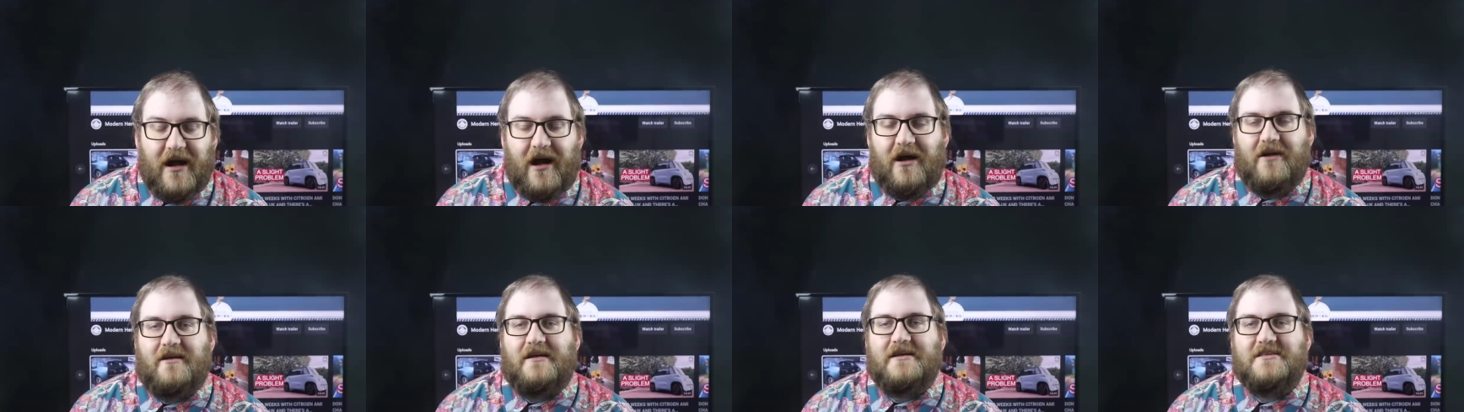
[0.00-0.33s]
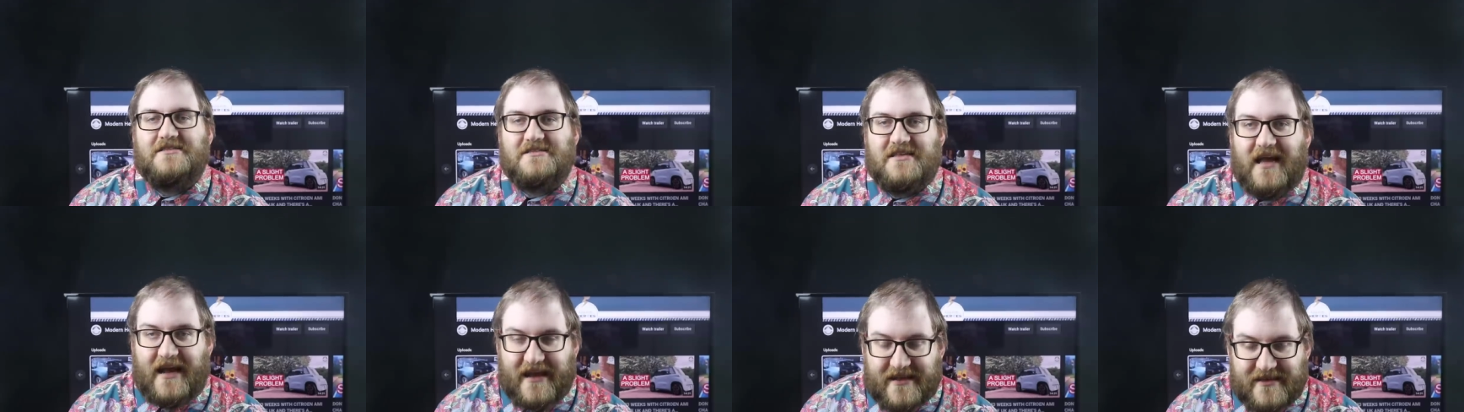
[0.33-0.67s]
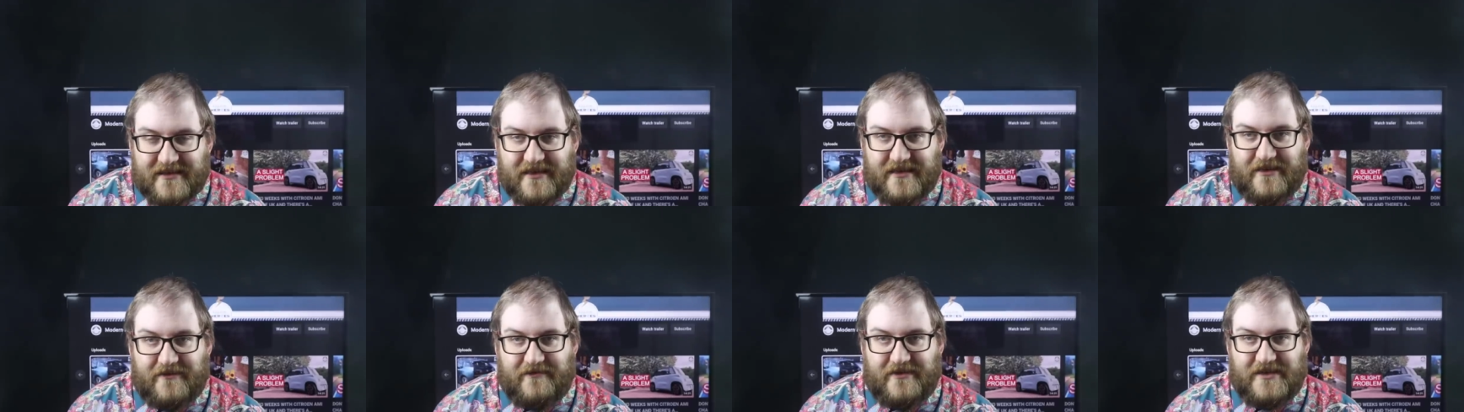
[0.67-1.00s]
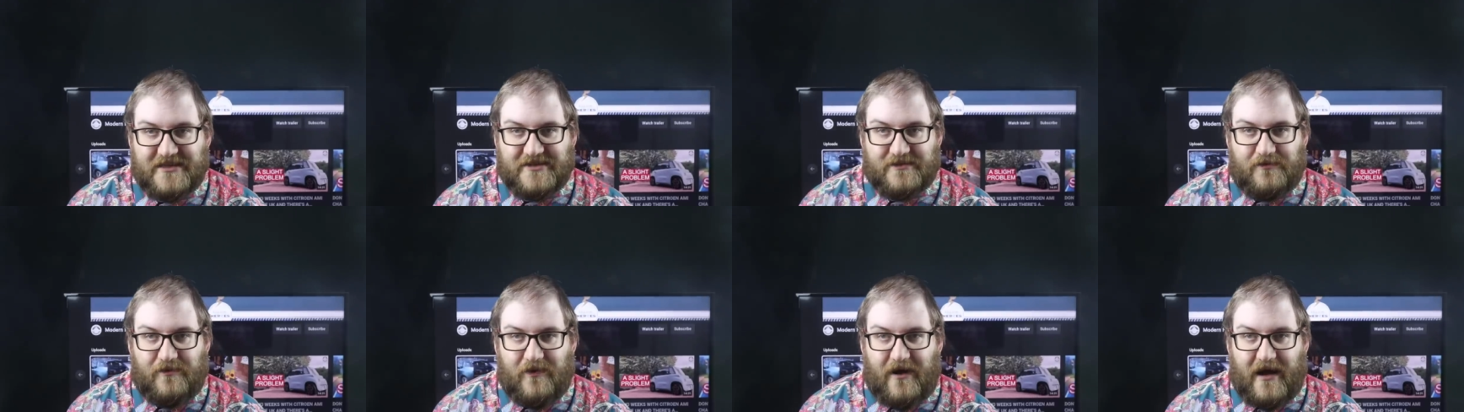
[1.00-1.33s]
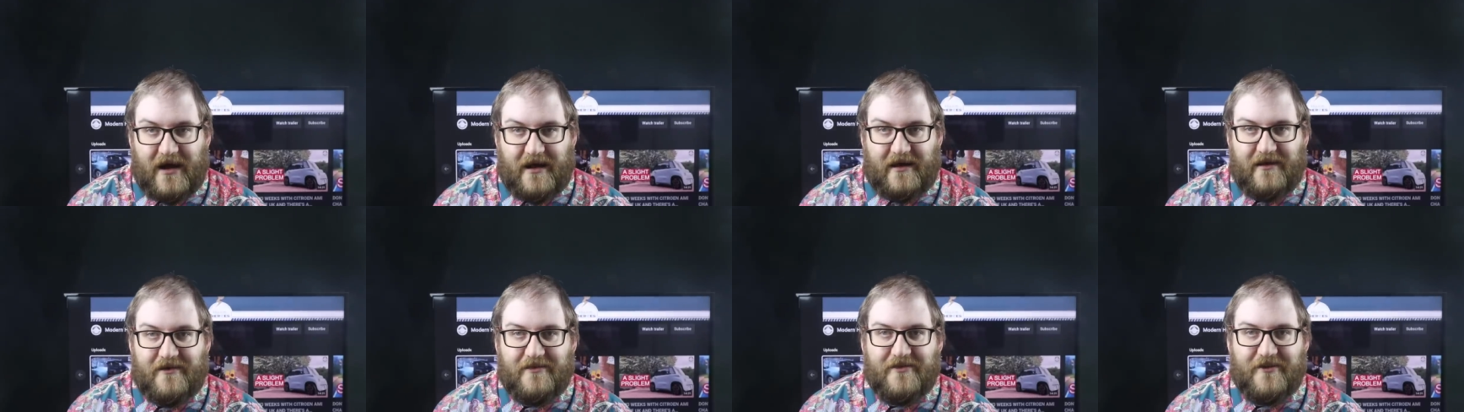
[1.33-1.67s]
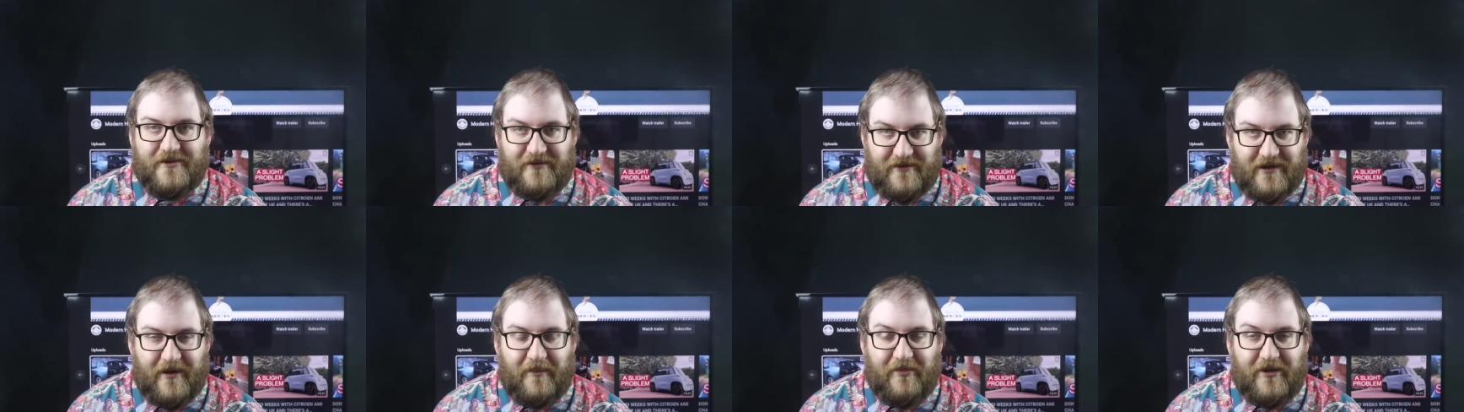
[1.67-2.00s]
are exactly the reason why
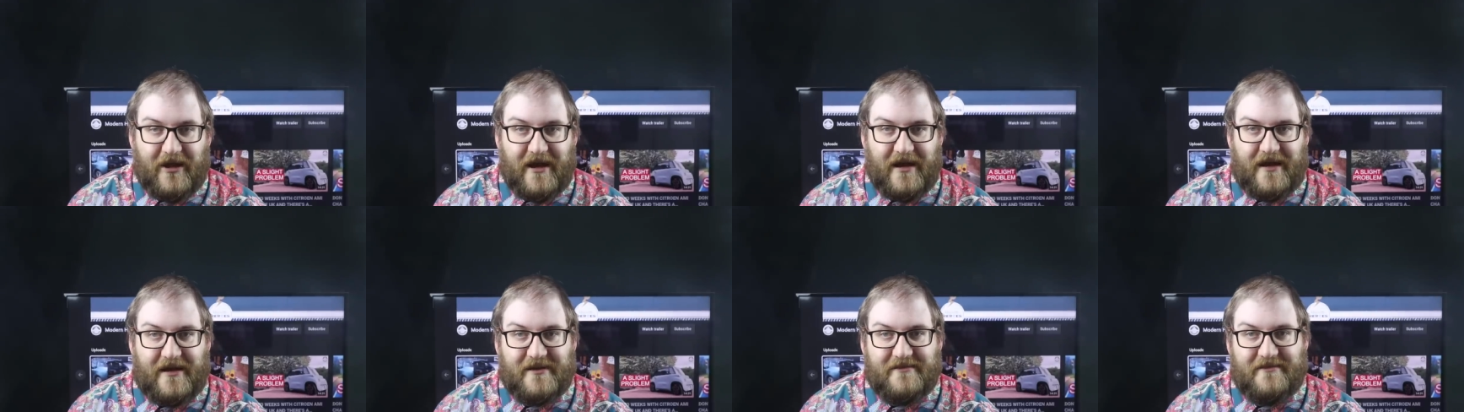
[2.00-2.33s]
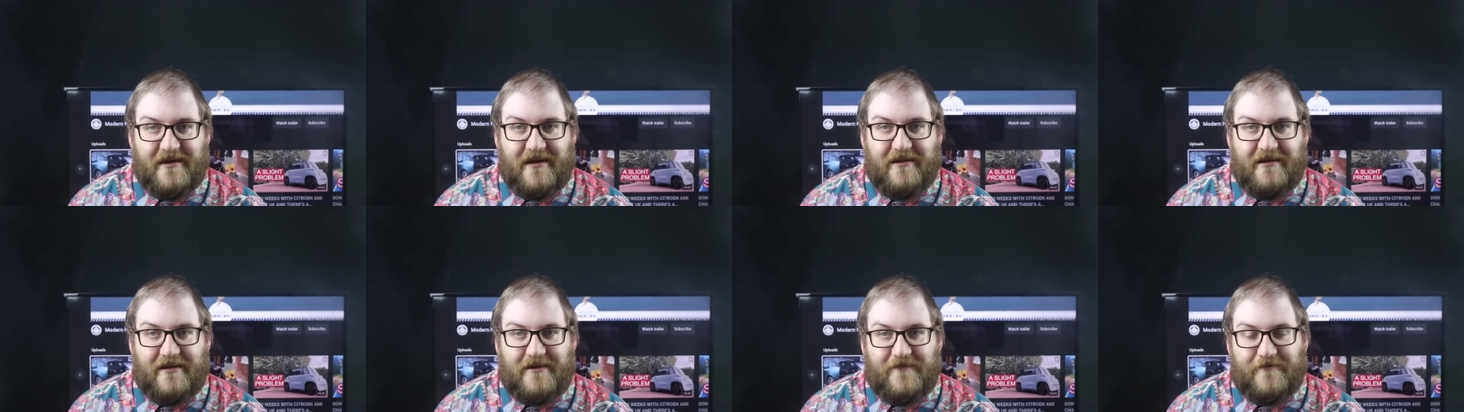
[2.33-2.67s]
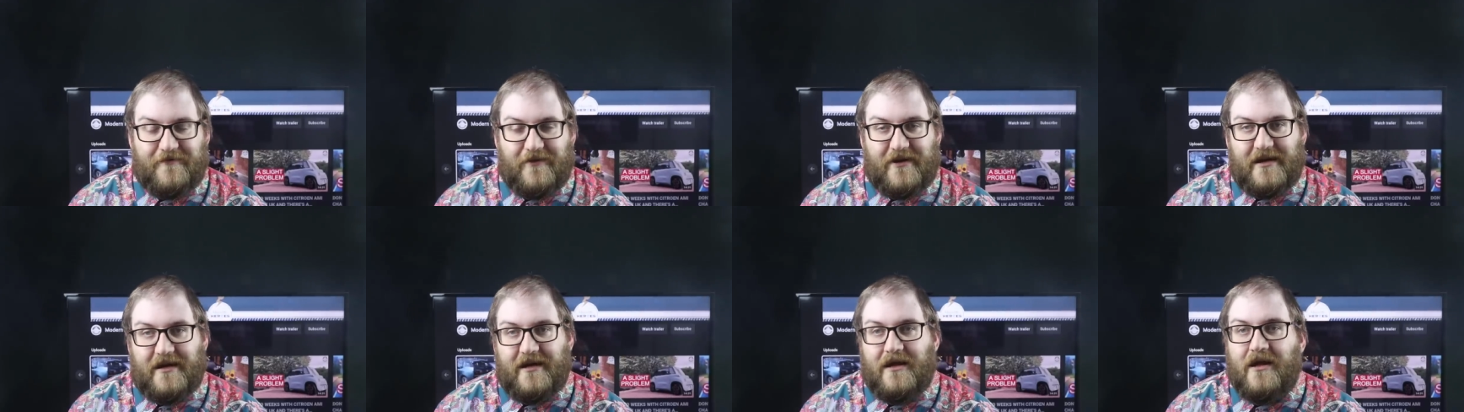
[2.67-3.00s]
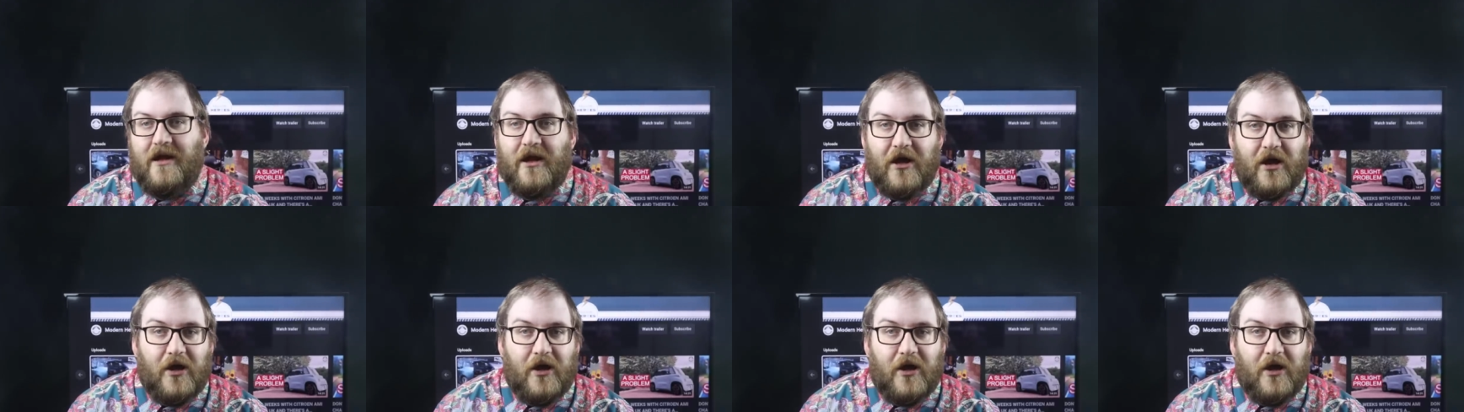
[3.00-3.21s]
they're applying a tariff, right?